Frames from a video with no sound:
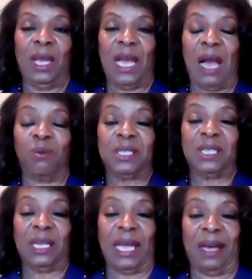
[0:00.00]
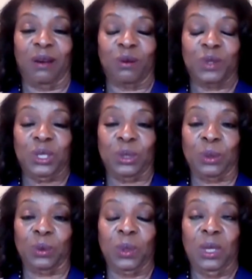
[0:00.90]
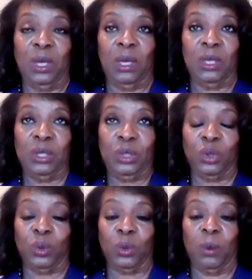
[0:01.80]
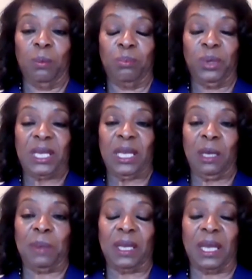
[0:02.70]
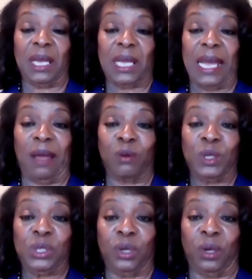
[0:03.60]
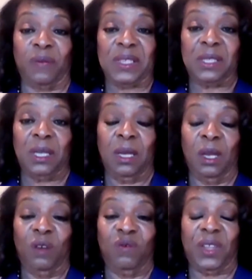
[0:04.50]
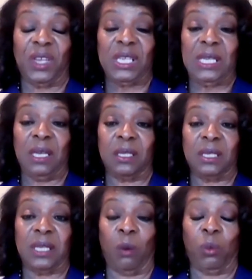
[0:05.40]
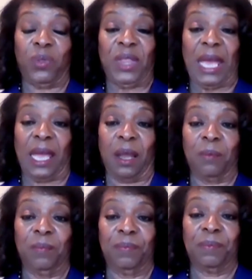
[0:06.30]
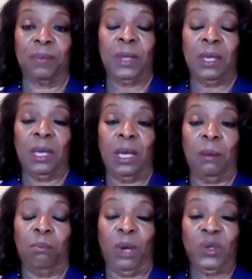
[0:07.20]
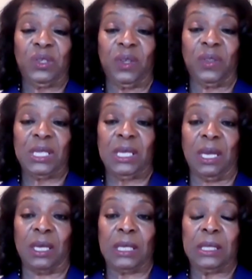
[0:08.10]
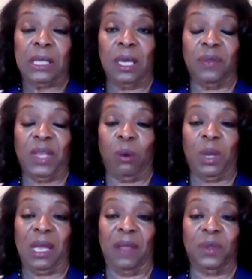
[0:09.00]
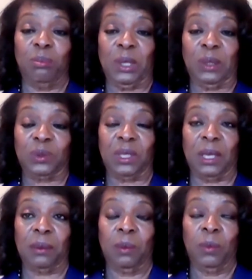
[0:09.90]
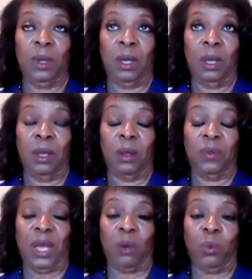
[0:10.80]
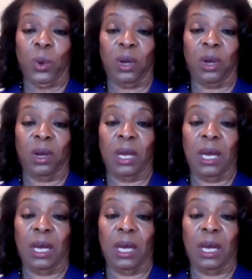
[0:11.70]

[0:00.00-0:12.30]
I was allowed to do bookkeeping and accounting service for the tenants that were there. Most of the tenants that were in the building, they were